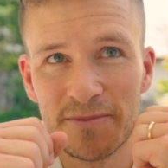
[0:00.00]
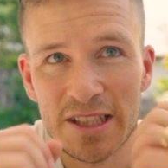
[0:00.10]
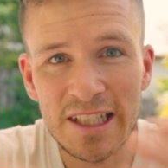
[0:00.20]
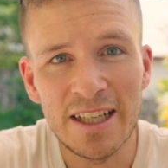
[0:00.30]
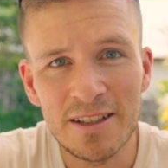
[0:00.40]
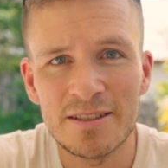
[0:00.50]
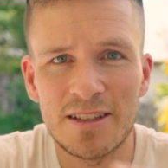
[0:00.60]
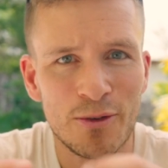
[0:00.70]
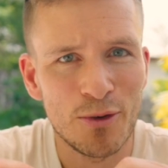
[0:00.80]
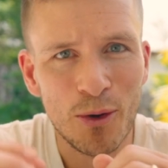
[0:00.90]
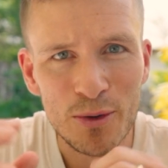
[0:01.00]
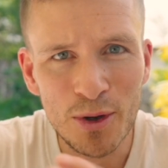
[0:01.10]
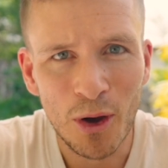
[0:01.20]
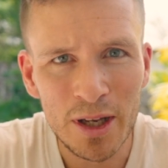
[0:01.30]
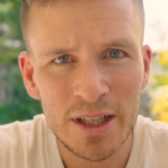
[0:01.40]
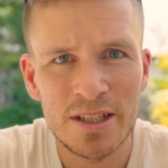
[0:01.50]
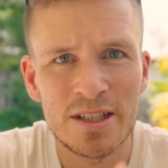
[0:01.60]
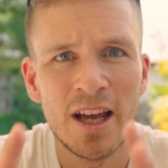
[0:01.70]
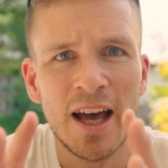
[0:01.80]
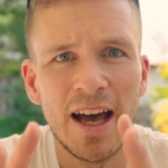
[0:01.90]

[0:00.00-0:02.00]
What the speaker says: skills, our own knowledge,